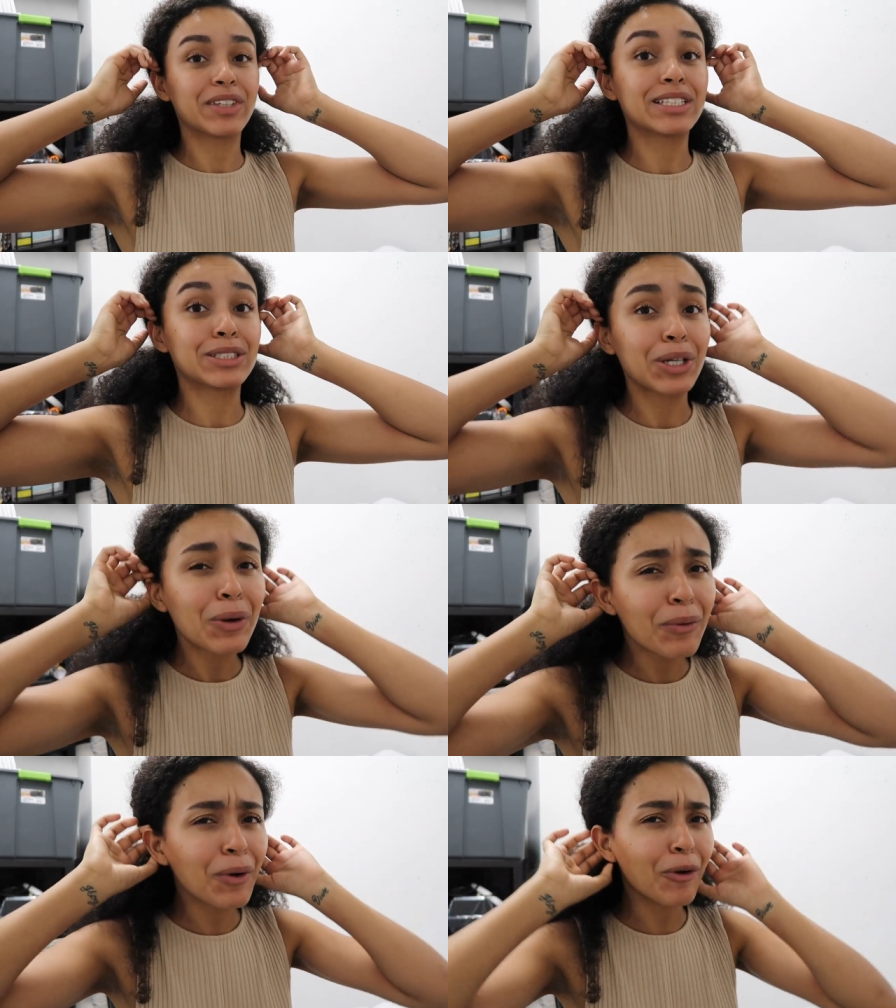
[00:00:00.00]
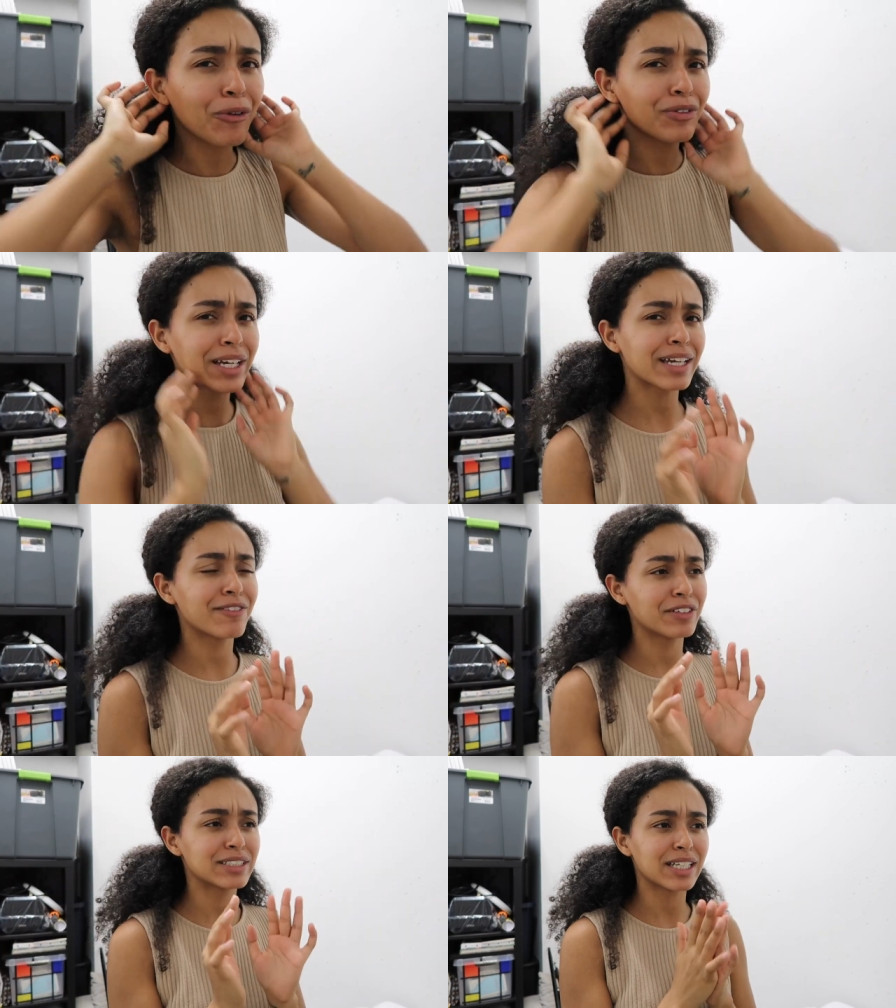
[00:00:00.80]
So hopefully I
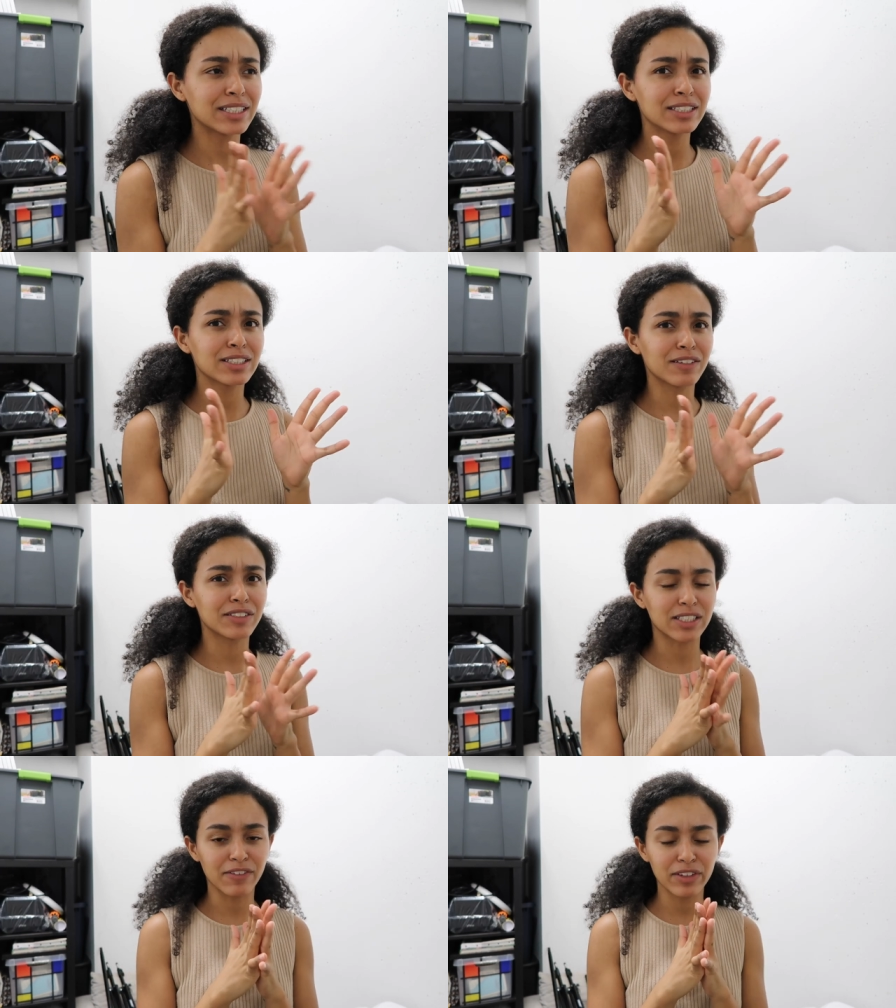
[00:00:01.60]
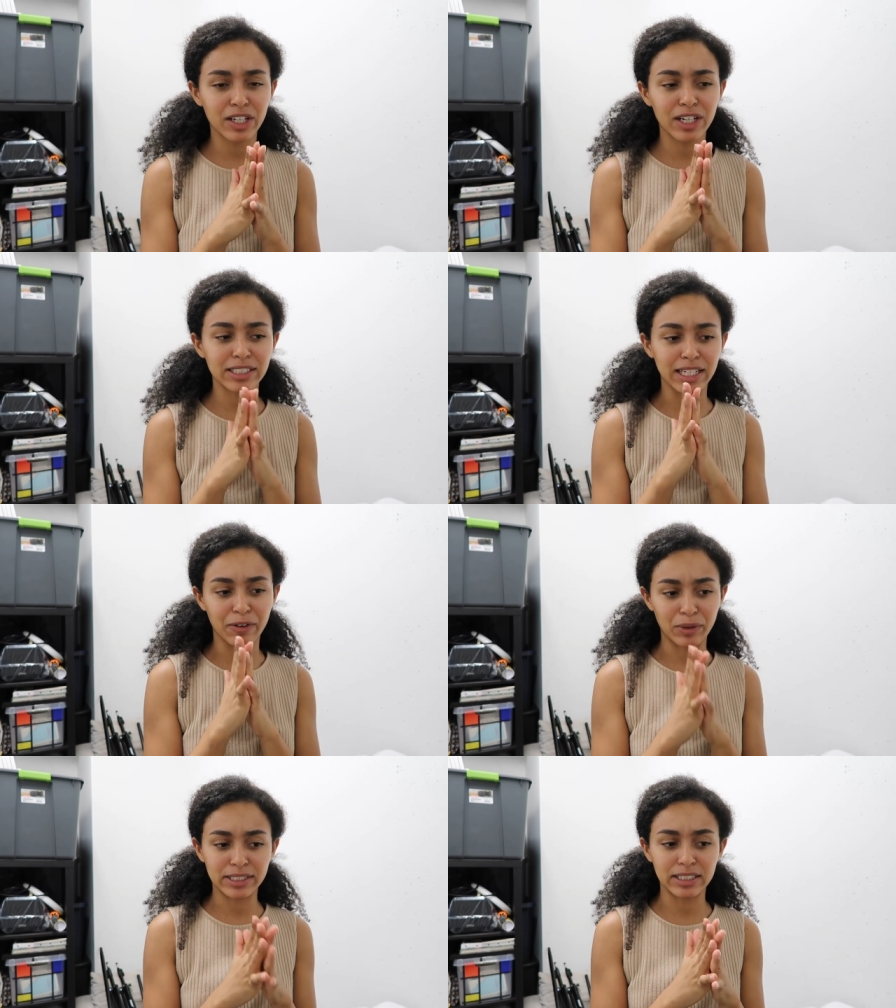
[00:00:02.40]
can fit tons of stuff in there because I
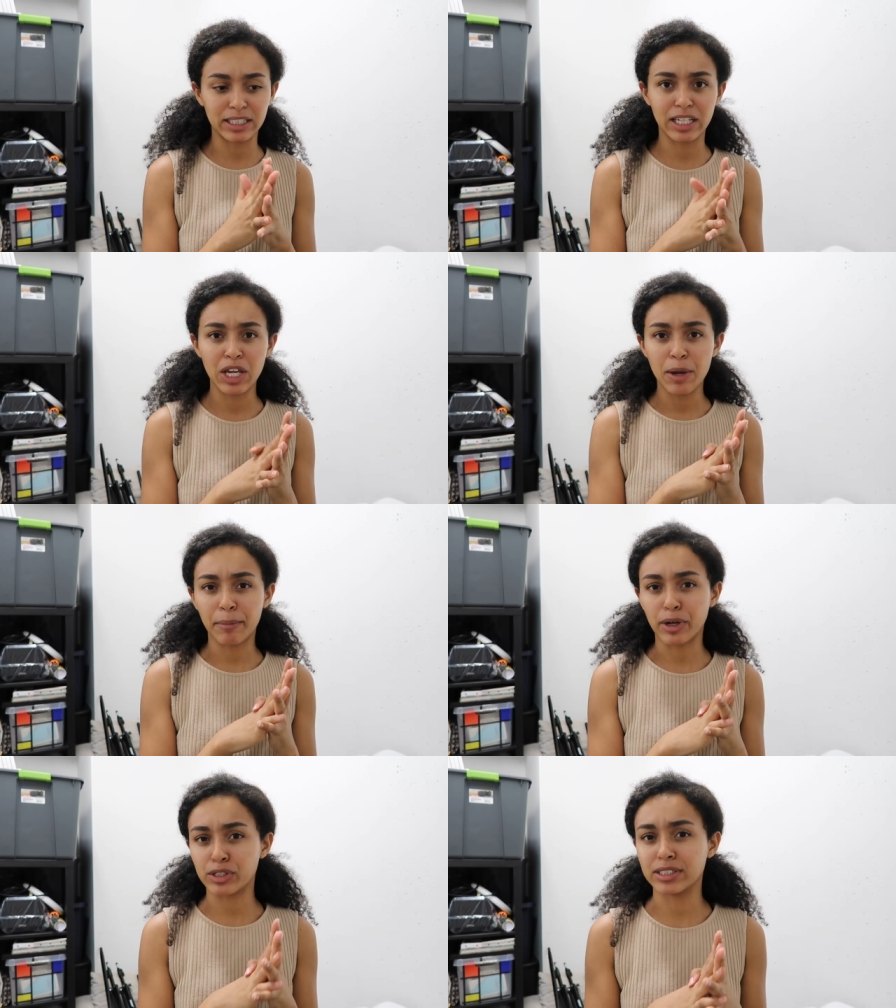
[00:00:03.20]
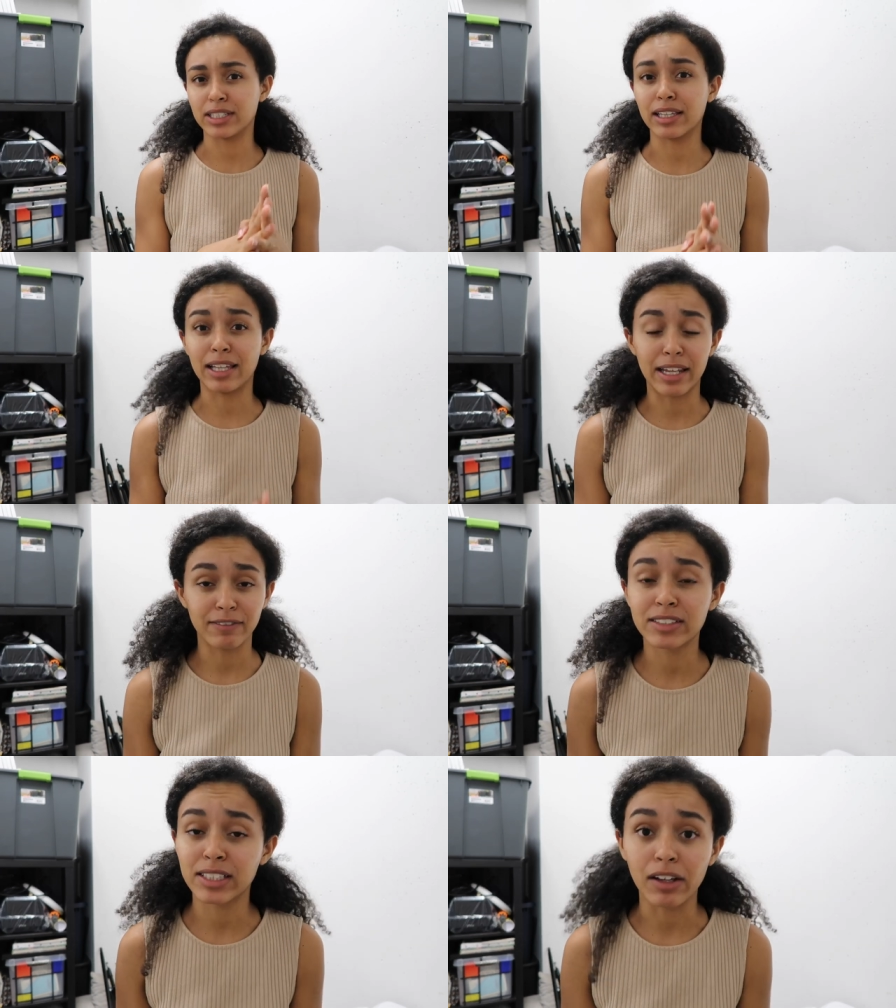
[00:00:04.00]
recently purchased a lot
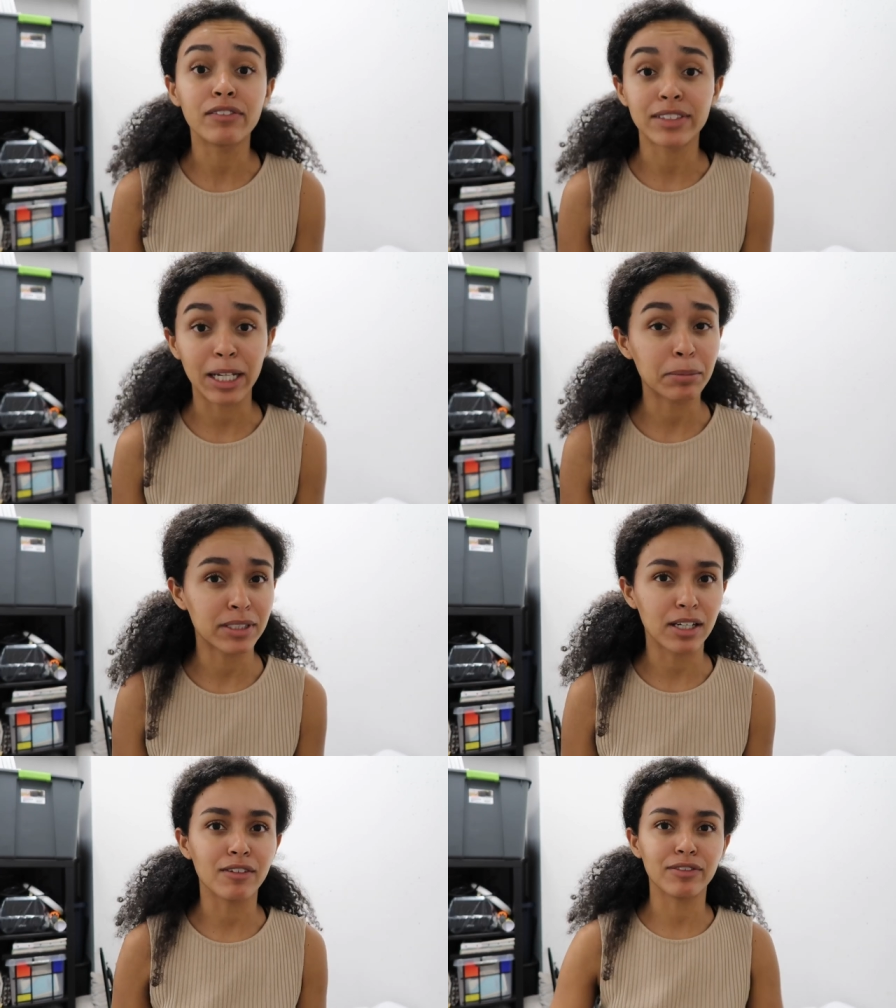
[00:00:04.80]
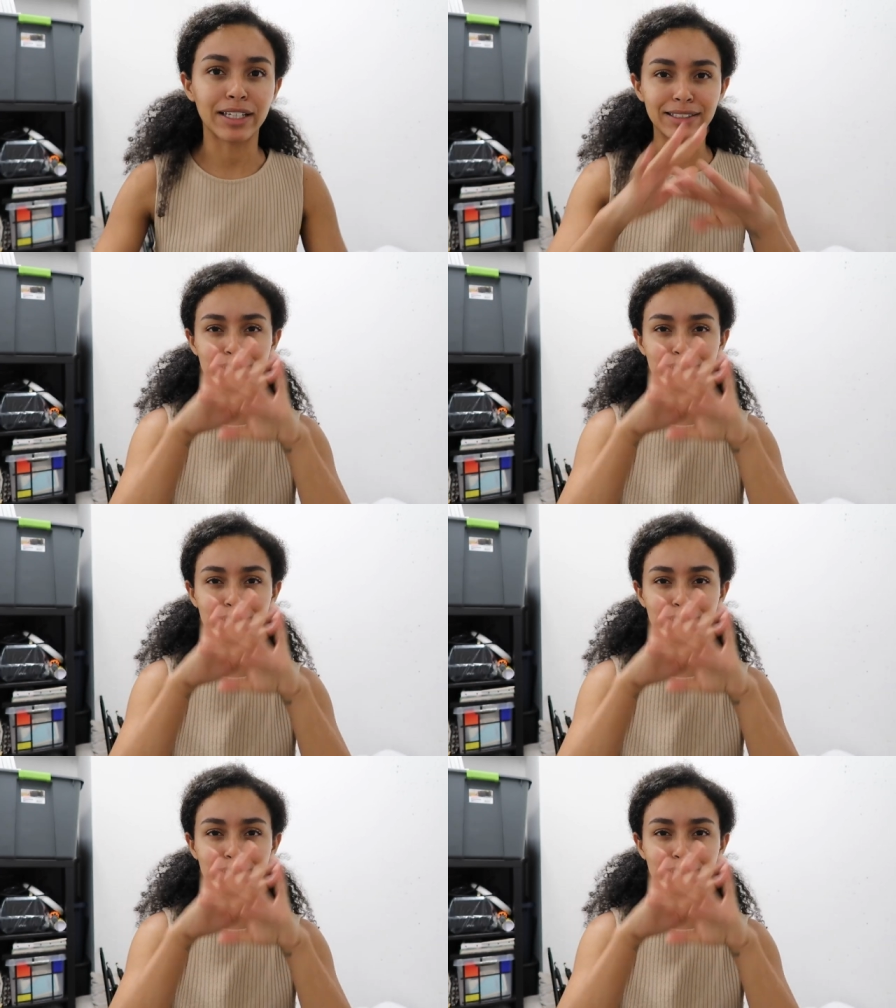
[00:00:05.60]
of self-tape stuff like